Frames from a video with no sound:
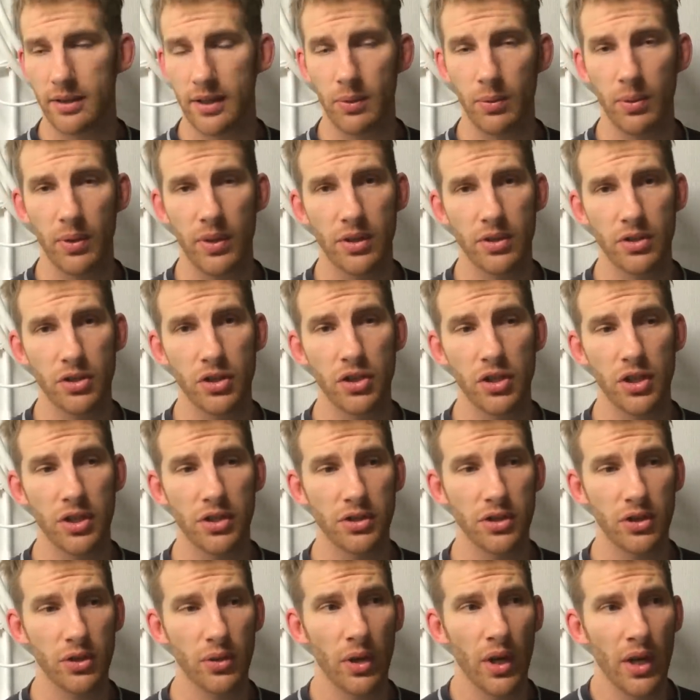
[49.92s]
with his
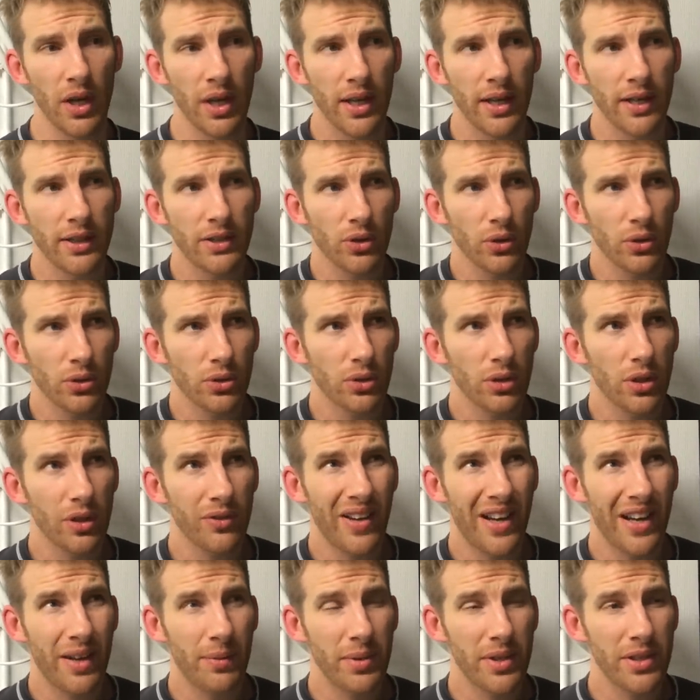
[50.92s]
jiu-jitsu. He's also
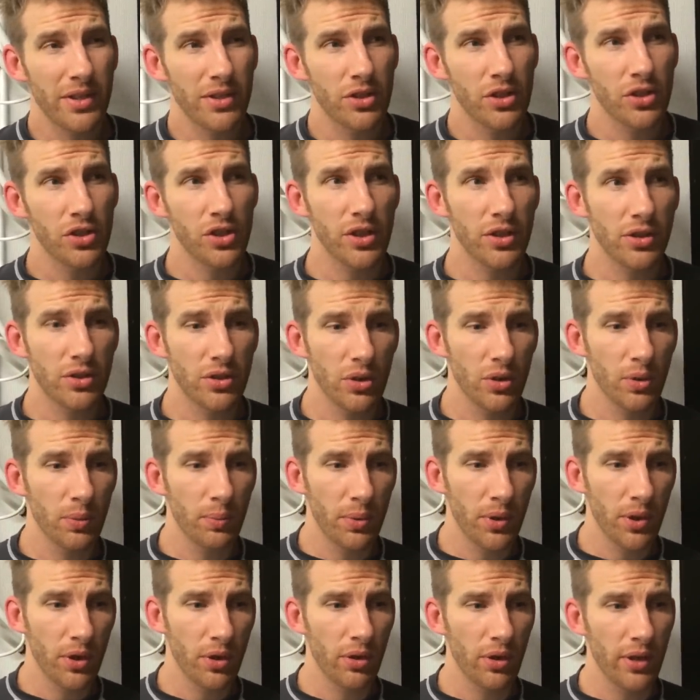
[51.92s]
developed his jiu-jitsu
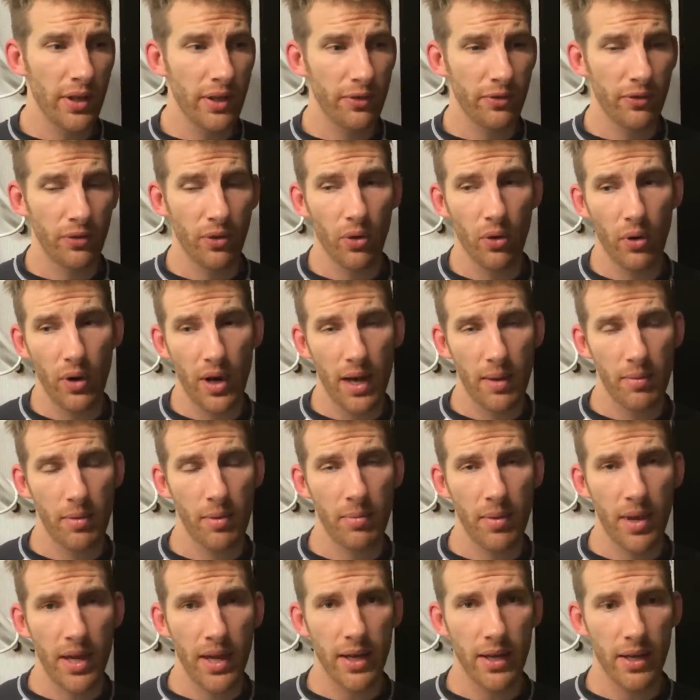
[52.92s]
purely for
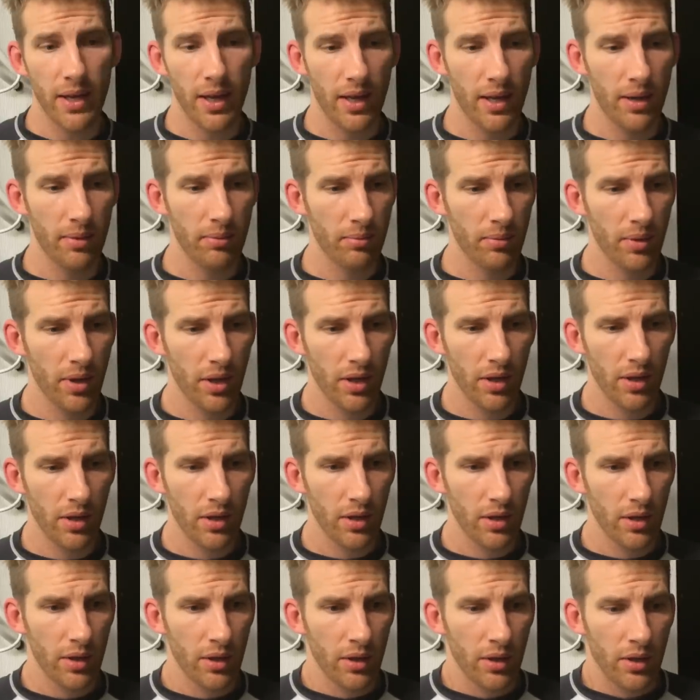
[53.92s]
MMA.
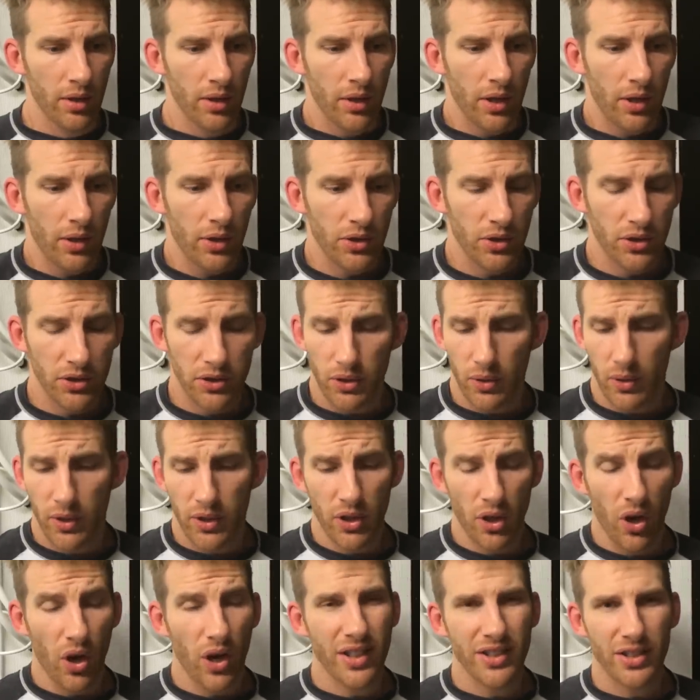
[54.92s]
So
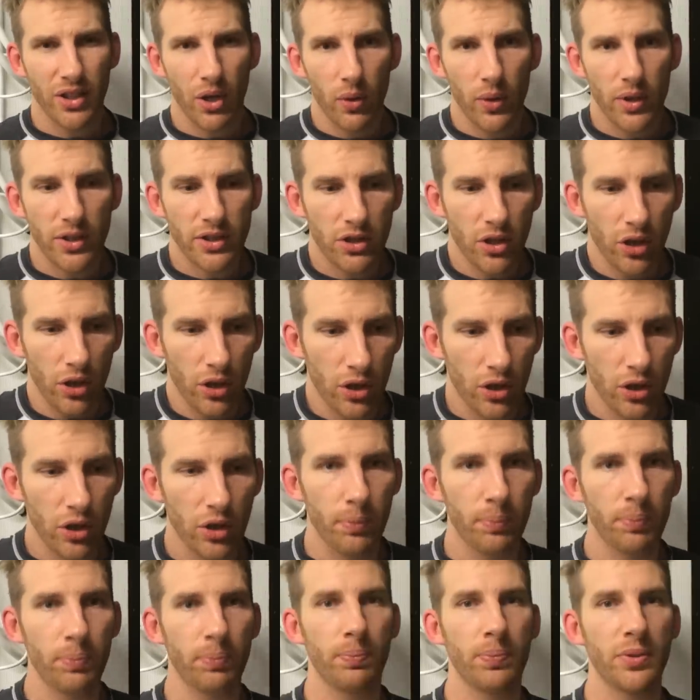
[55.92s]
he's always got
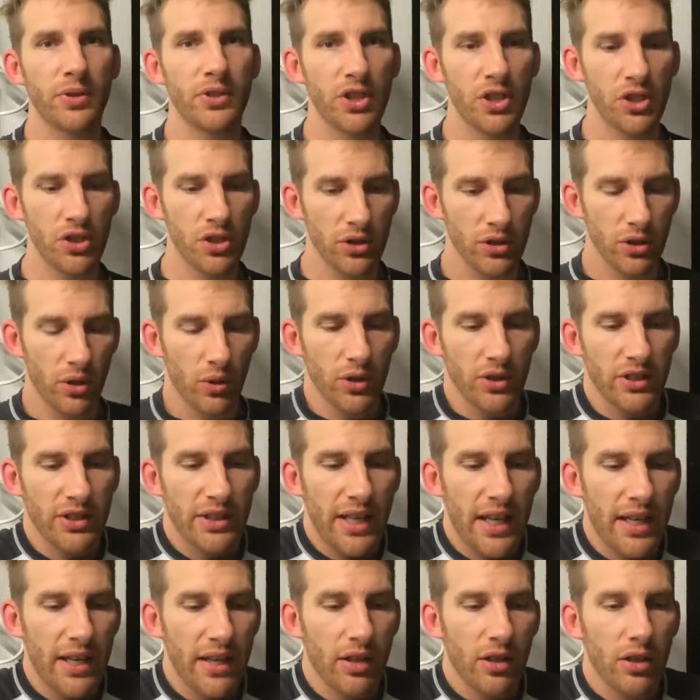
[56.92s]
good position, he's always
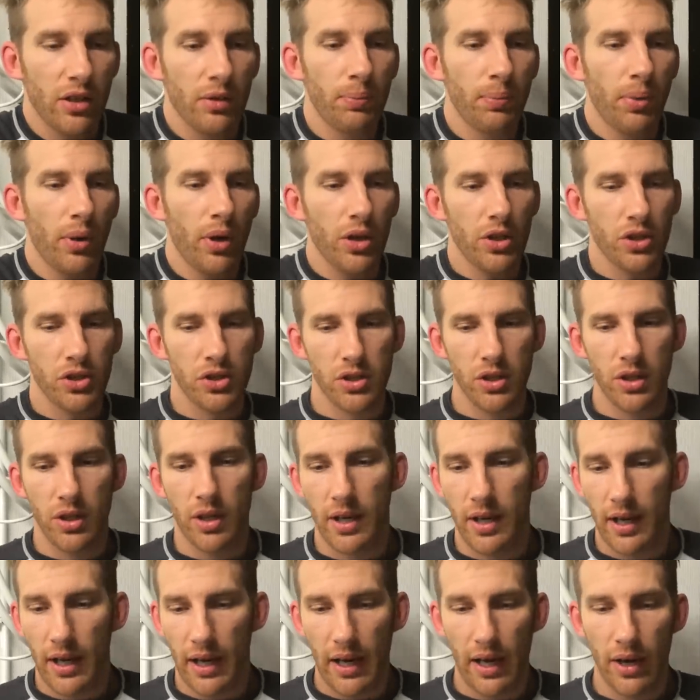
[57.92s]
gaining good posture
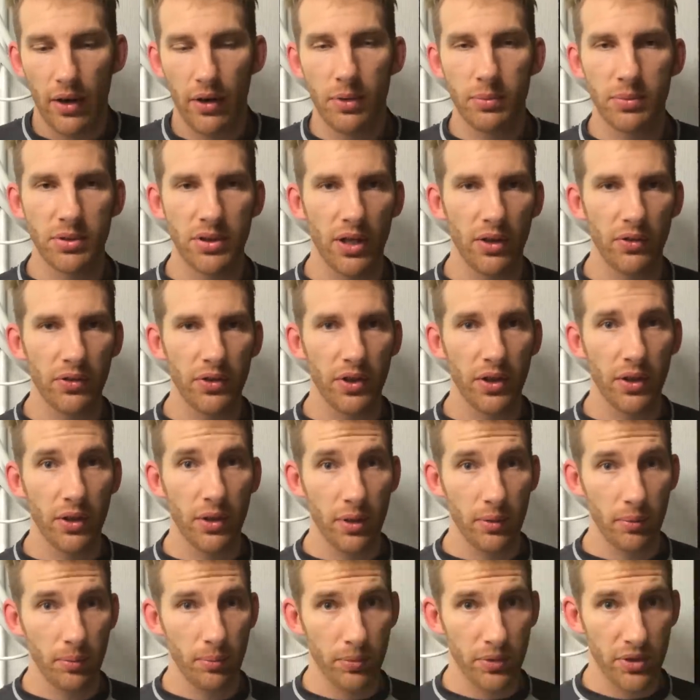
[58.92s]
and allowing himself
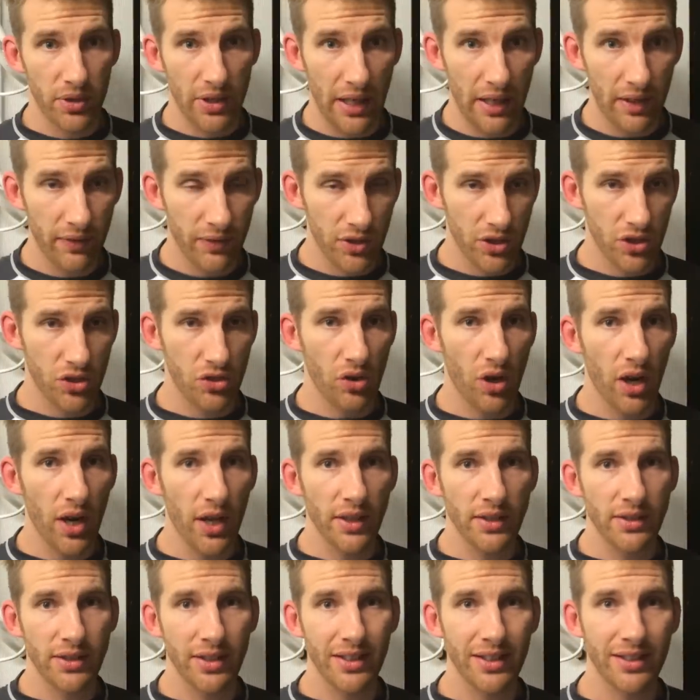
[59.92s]
to deliver
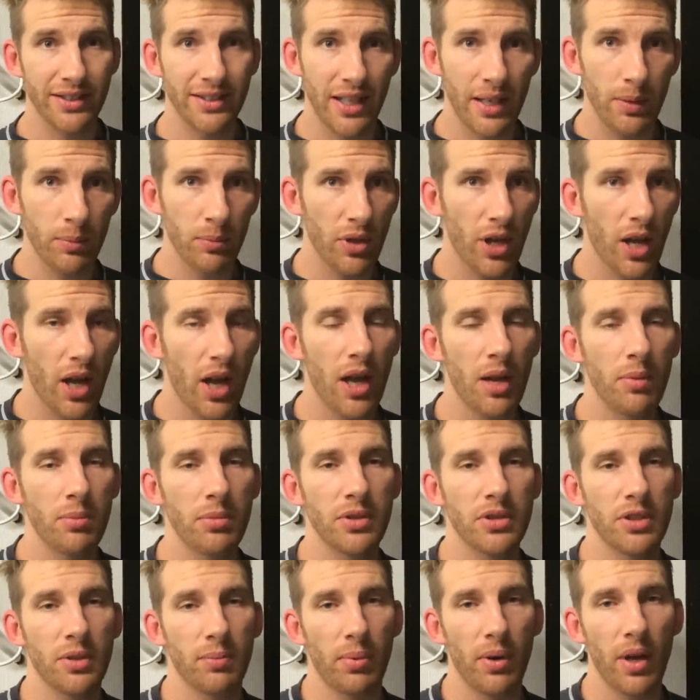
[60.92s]
strikes at the same time
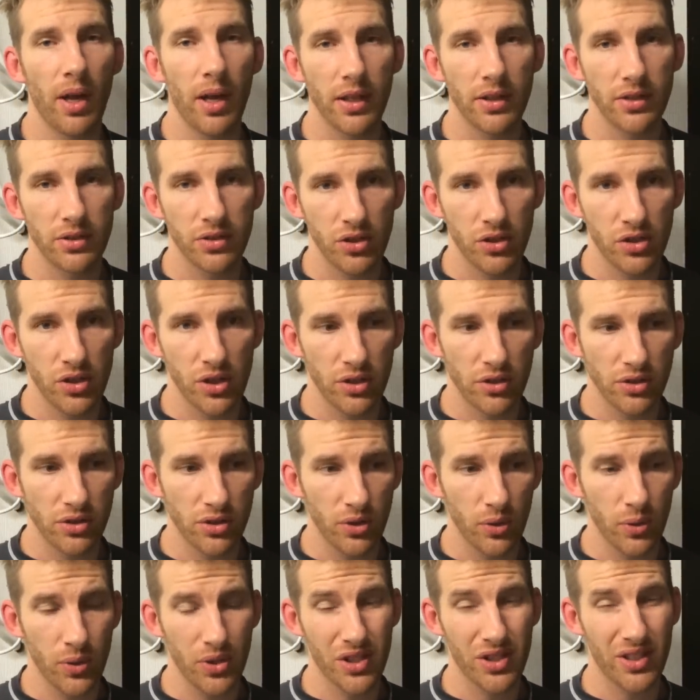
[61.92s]
as apply his
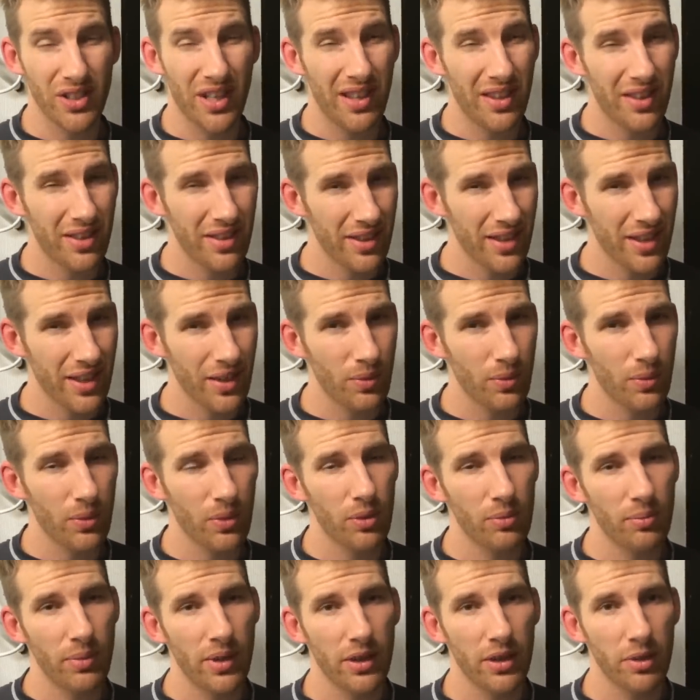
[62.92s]
jiu-jitsu, which is, I think, what
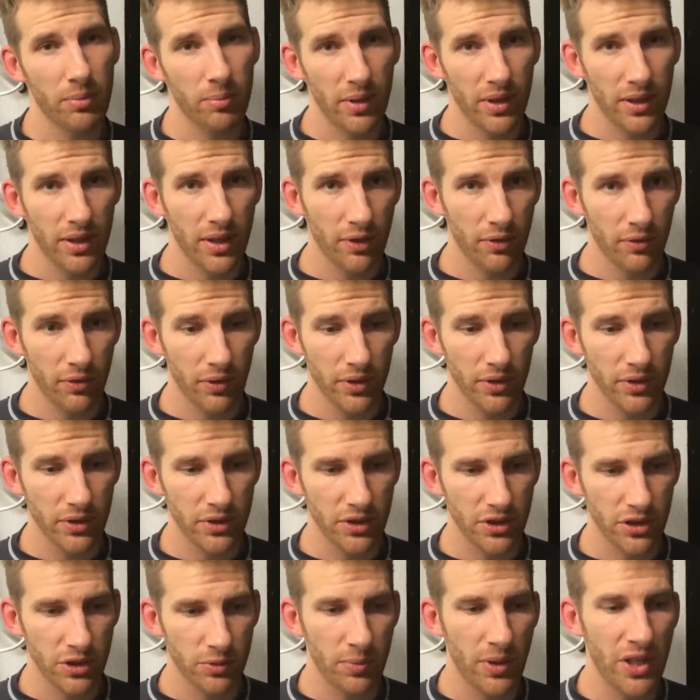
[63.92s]
will make the big
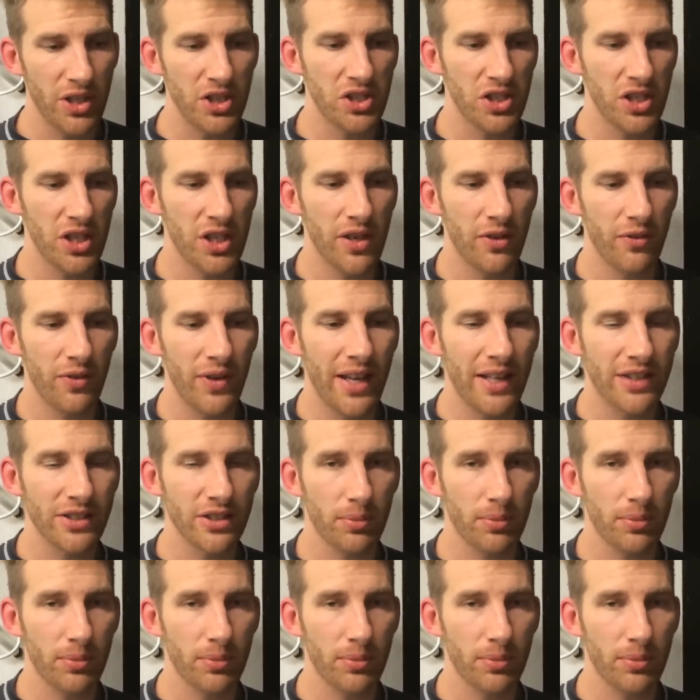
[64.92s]
difference, especially if he